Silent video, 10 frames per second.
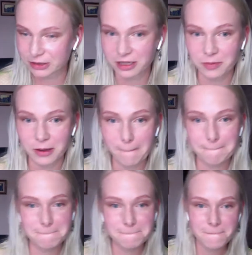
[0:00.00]
Look at me.
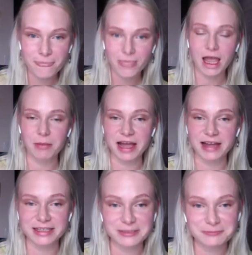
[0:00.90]
I'm
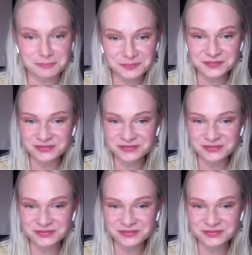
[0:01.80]
handy.